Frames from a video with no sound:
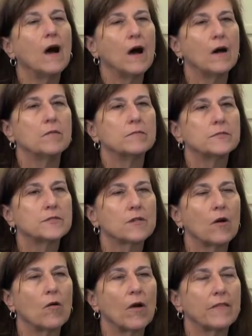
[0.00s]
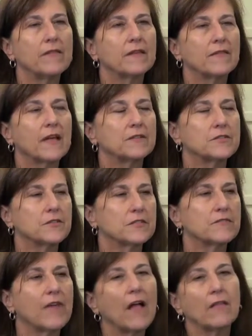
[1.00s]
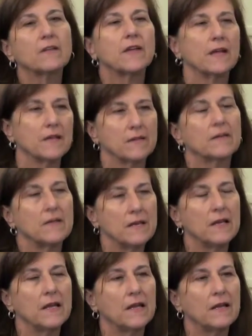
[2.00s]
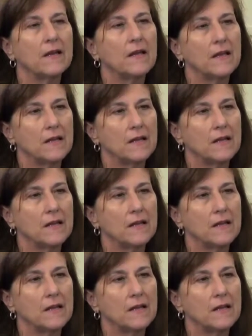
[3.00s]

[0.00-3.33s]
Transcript: um, so I think that just validated the need